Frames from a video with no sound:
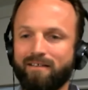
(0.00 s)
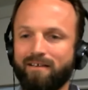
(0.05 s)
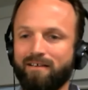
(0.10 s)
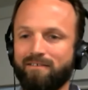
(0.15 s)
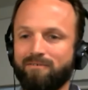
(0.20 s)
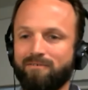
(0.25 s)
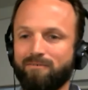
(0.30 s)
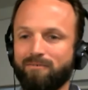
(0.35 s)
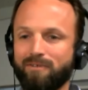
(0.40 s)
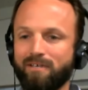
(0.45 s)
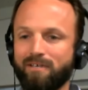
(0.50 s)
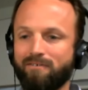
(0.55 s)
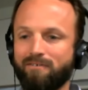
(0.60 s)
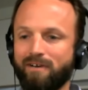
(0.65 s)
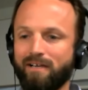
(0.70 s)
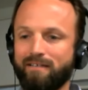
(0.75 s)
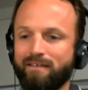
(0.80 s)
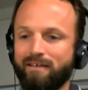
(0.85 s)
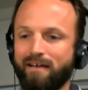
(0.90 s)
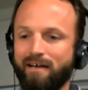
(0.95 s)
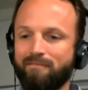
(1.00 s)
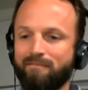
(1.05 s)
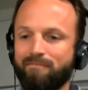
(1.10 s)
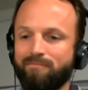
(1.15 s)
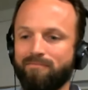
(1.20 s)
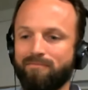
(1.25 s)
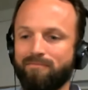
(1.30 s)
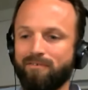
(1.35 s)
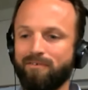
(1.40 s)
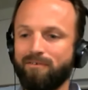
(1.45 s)
That's really great to
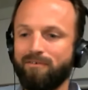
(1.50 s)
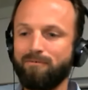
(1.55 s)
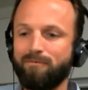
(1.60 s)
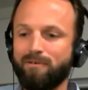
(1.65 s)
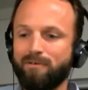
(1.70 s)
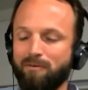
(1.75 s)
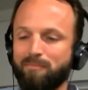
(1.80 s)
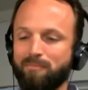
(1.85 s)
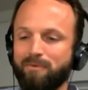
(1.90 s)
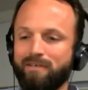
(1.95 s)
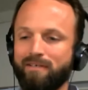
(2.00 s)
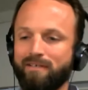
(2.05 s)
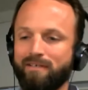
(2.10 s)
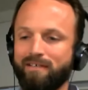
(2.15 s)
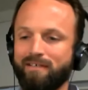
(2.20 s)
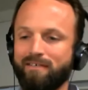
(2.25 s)
have you come and